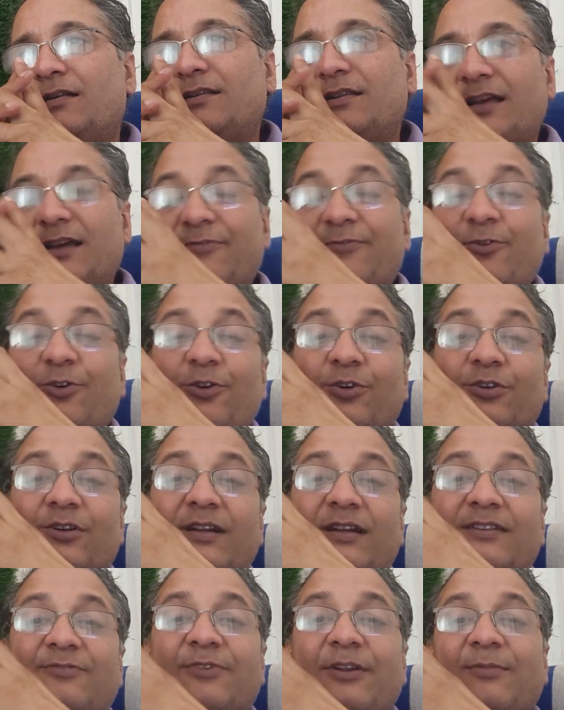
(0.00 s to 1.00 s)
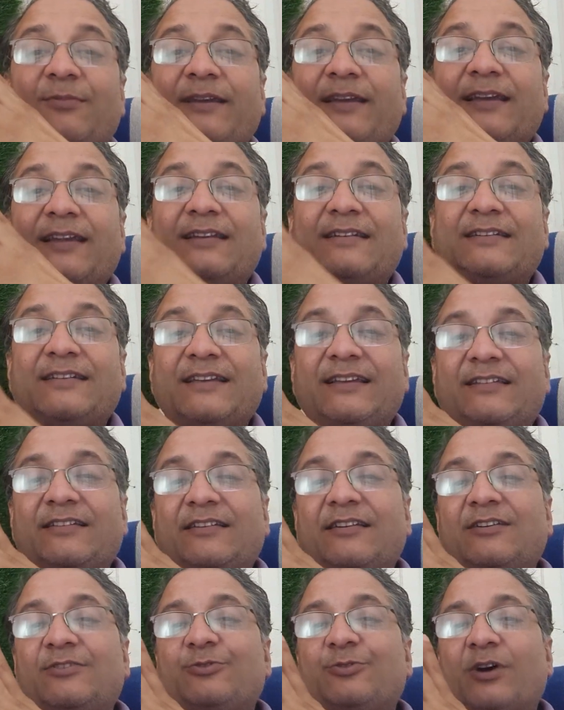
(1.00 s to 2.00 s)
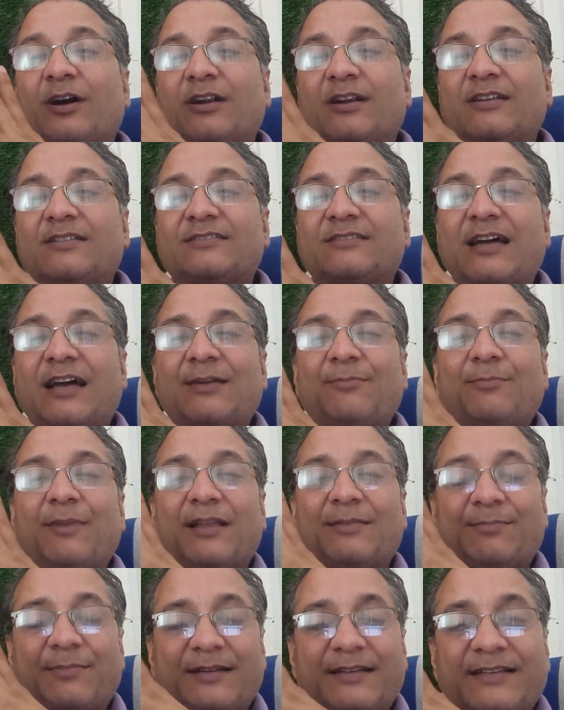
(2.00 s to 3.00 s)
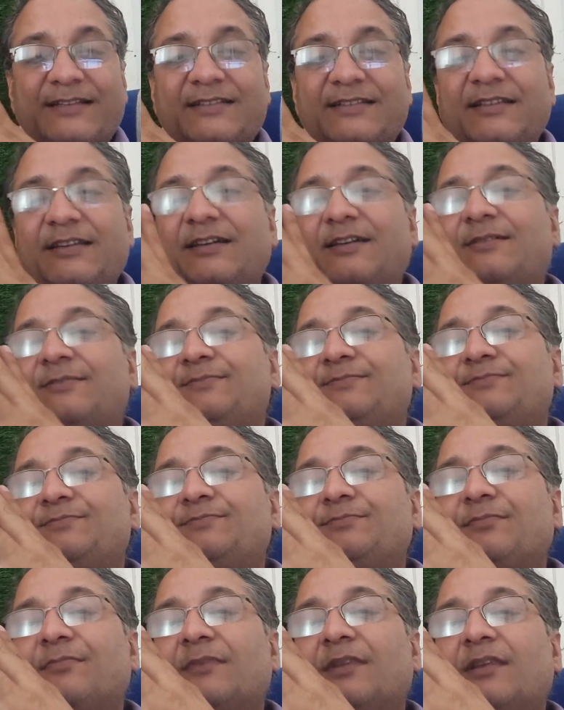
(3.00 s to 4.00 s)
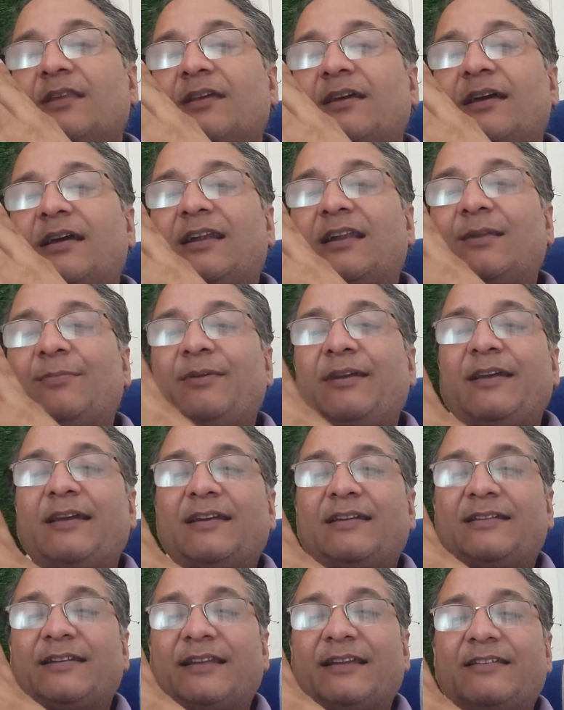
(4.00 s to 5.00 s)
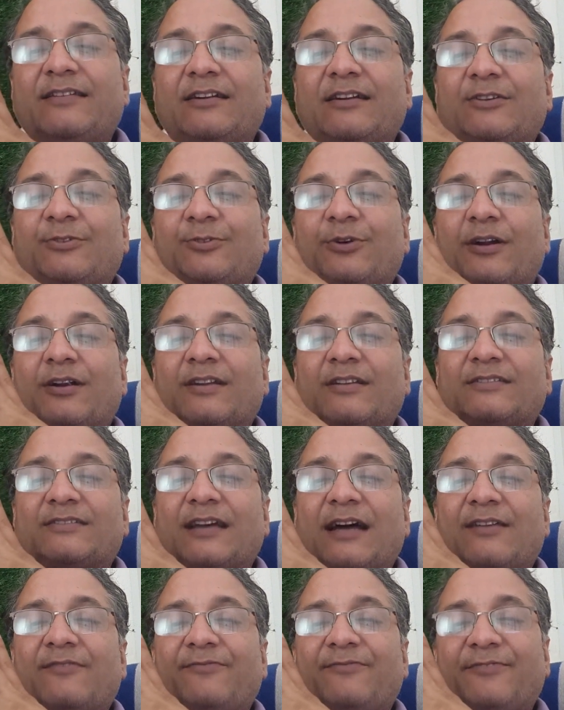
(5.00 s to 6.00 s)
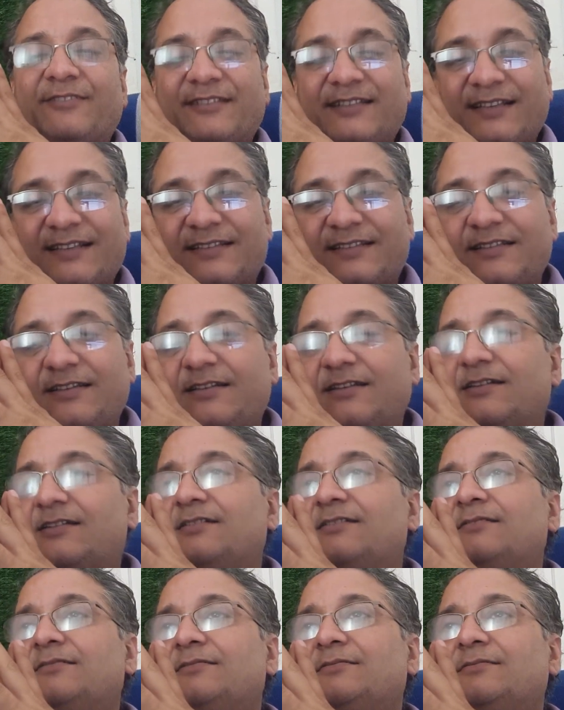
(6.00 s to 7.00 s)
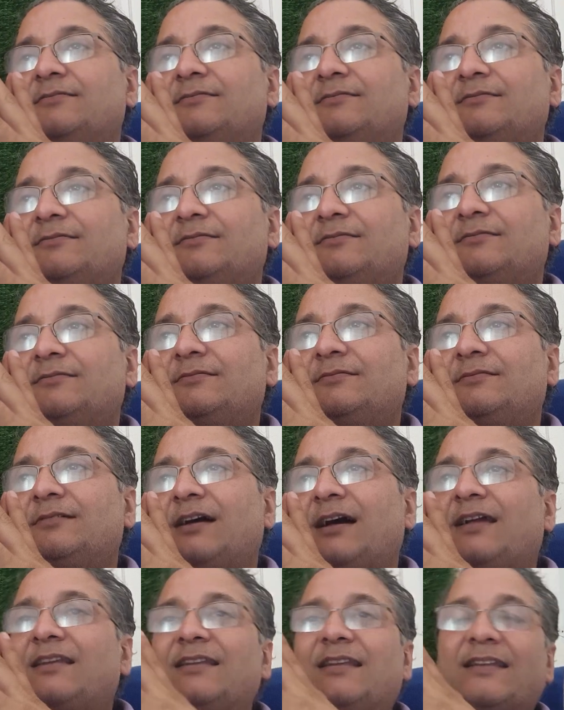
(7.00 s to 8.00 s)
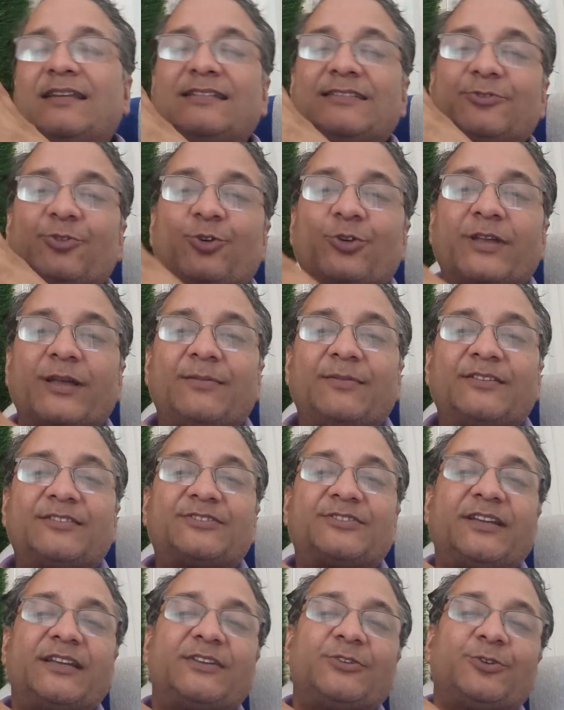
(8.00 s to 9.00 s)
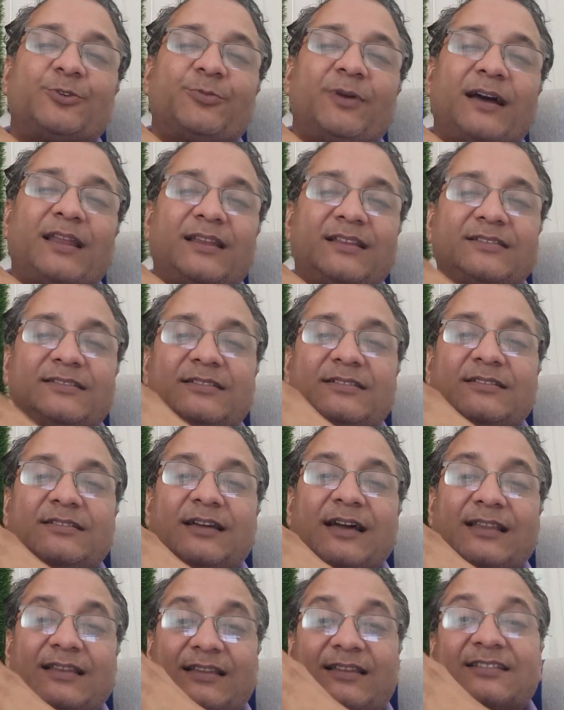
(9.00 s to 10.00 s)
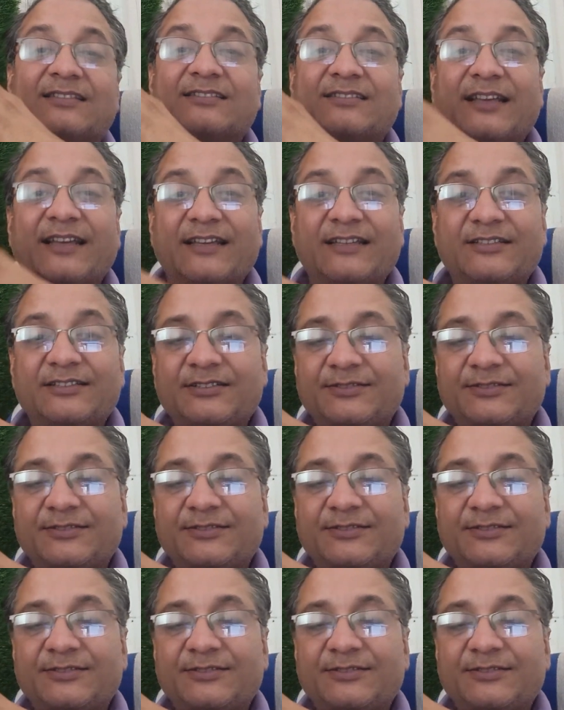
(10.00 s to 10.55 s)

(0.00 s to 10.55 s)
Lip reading: Therefore, it will be integral to understand mathematics here. It will be integral to understand physics here. And there is no chemistry and no biology at this stage.